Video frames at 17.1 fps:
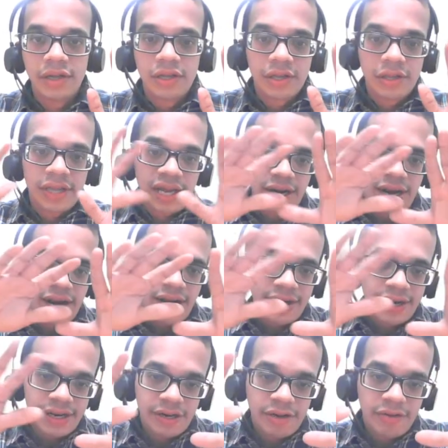They are
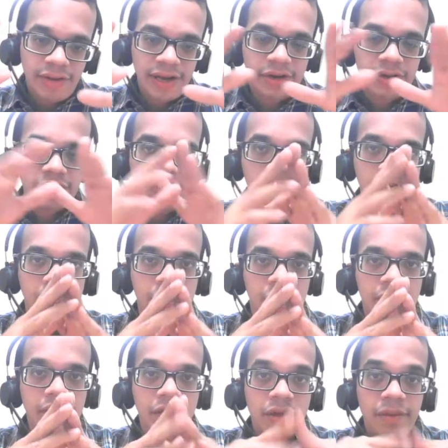added the values to the
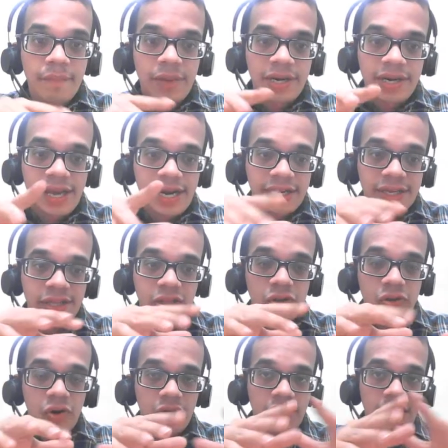cart, but that is
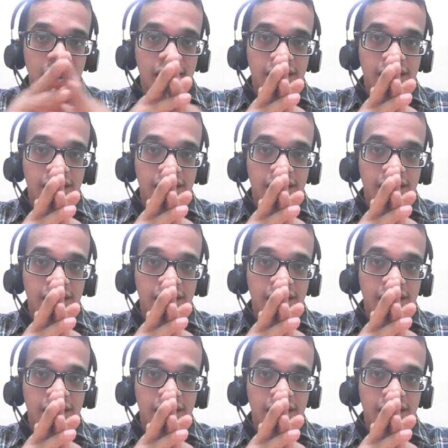not